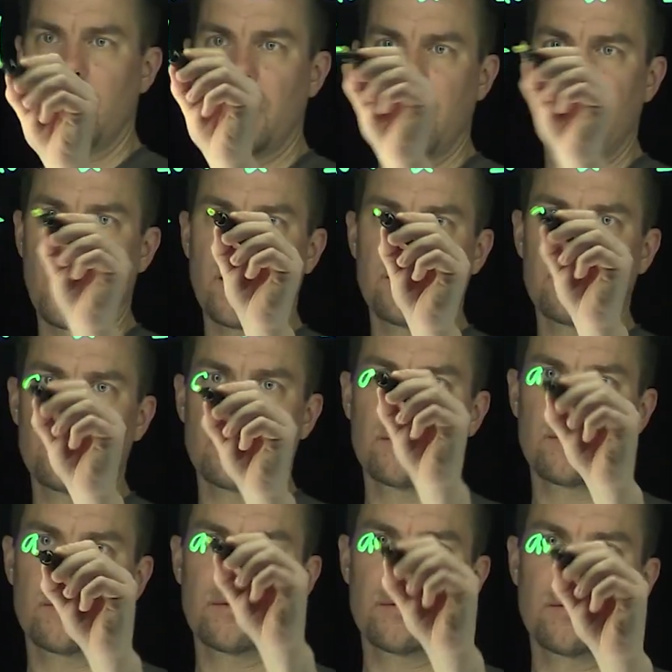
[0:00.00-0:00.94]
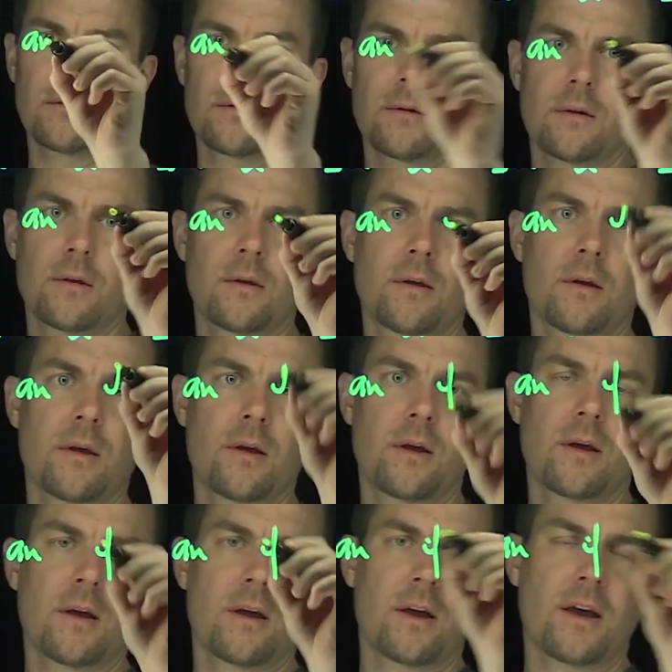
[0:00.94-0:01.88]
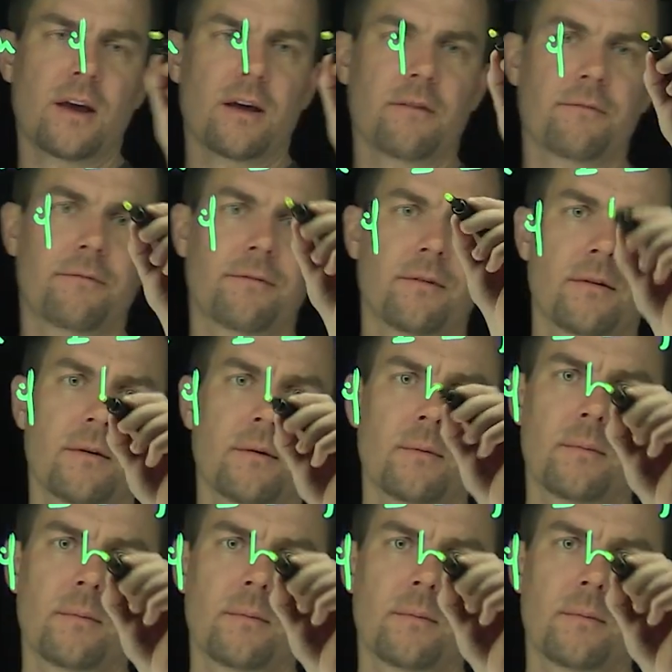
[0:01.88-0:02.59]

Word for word: an if